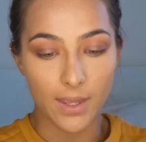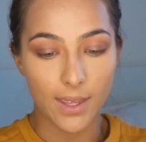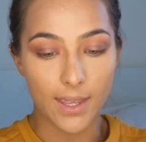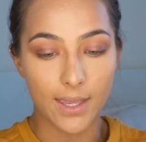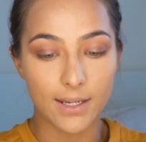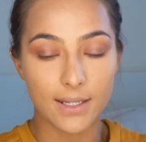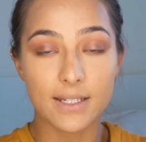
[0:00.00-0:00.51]

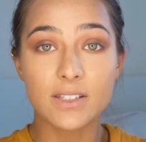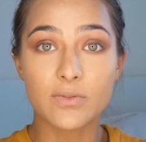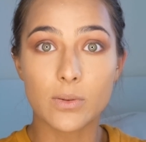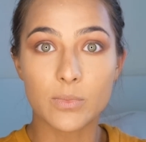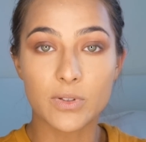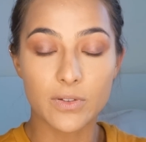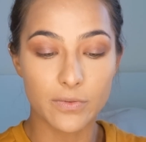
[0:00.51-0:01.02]
and it is
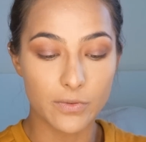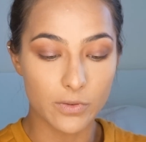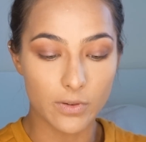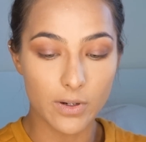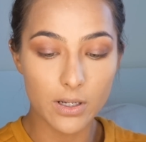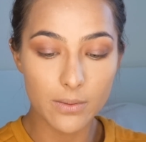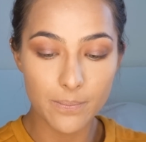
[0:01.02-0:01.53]
from
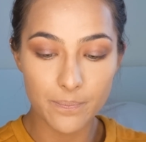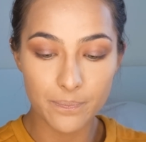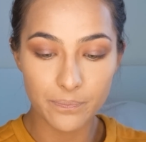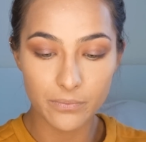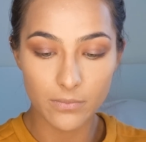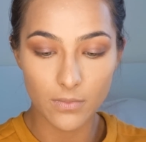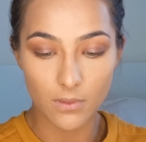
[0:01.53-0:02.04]
Sephora.
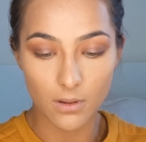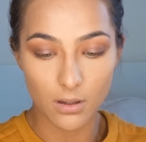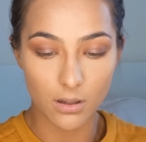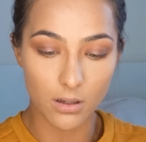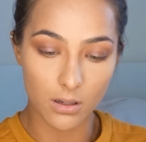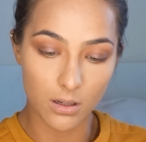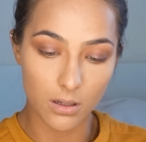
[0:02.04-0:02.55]

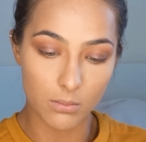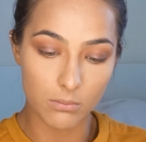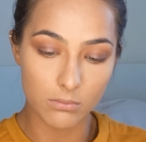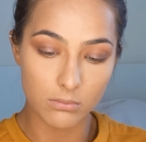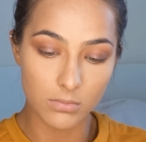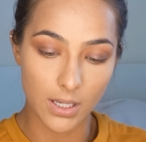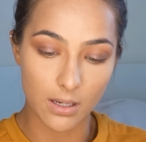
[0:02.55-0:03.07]

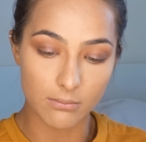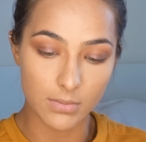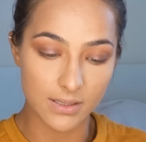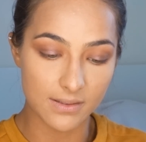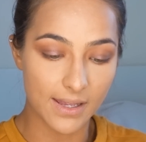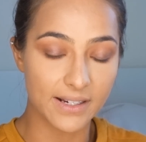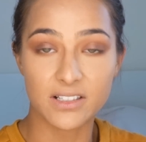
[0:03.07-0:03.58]
Yeah,
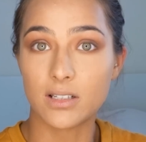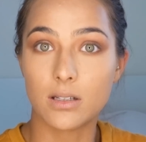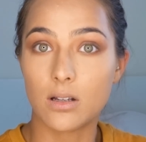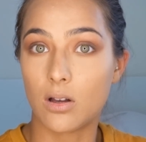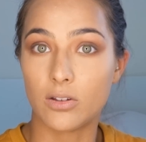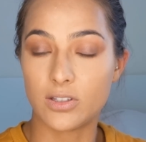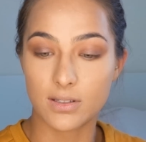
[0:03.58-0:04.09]
it's actually
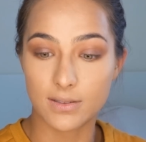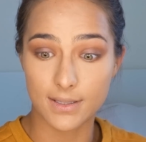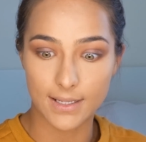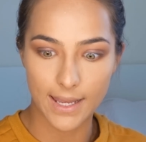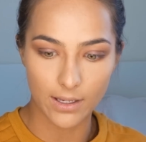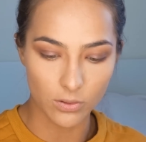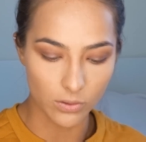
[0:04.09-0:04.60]
called just an
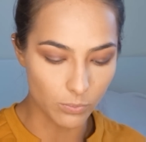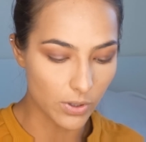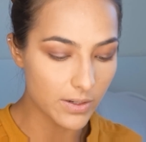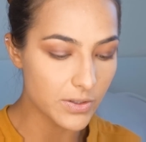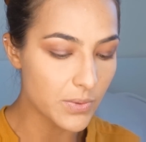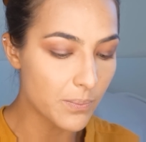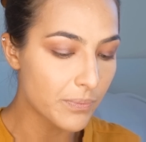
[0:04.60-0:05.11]
angled
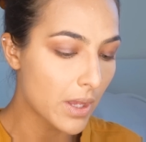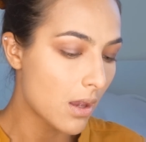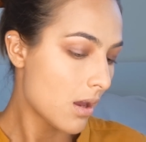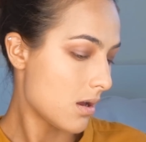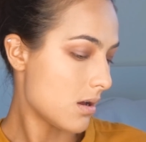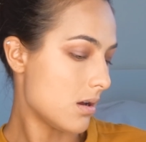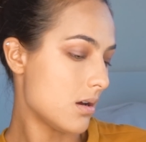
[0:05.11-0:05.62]
brush.
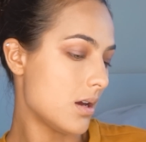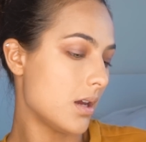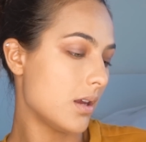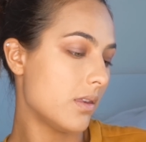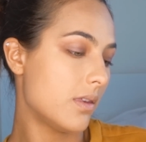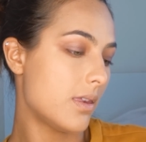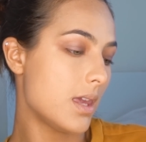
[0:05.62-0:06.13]
I
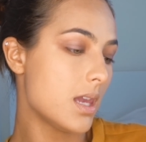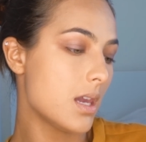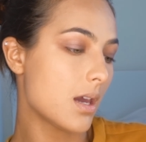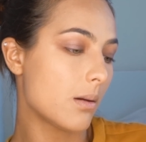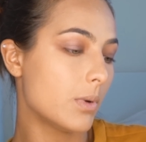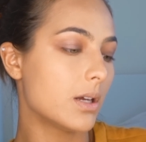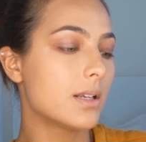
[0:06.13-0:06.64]

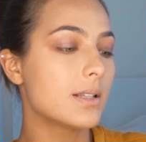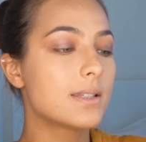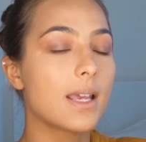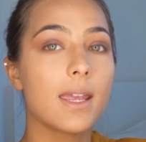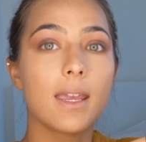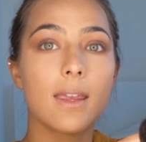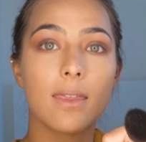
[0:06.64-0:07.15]
think I'm gonna
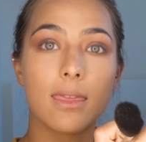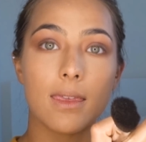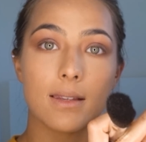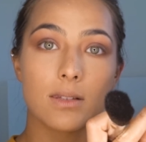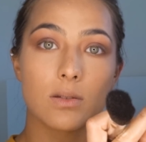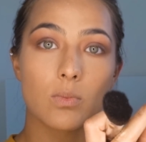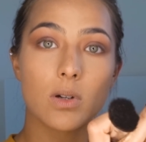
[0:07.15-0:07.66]
take
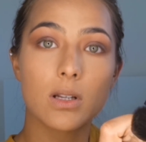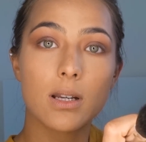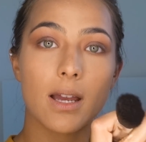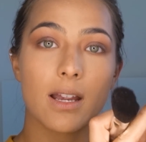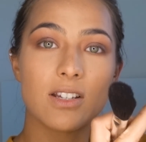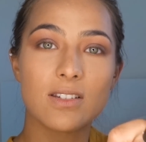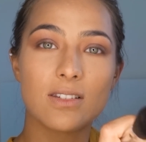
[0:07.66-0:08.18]
this one.
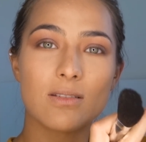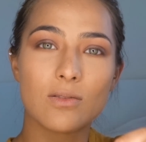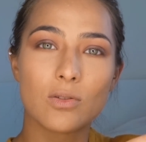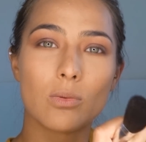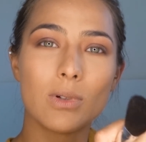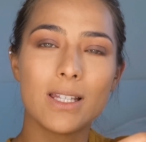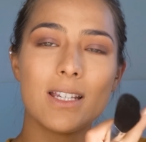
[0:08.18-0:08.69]
I just
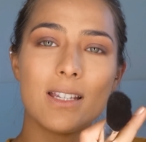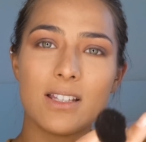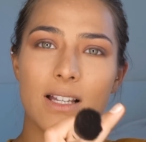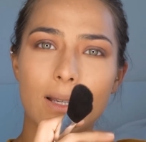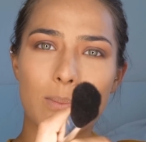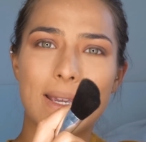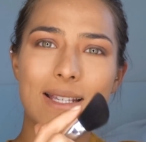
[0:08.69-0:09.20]
normally
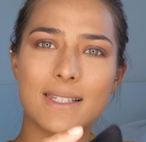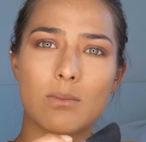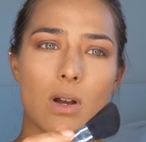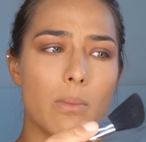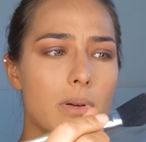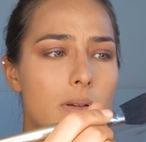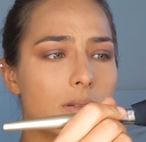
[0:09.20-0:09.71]
like mix them
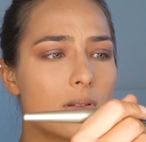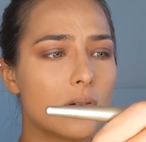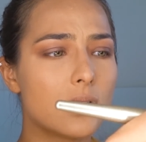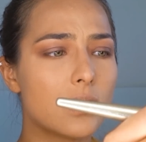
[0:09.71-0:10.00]
up, so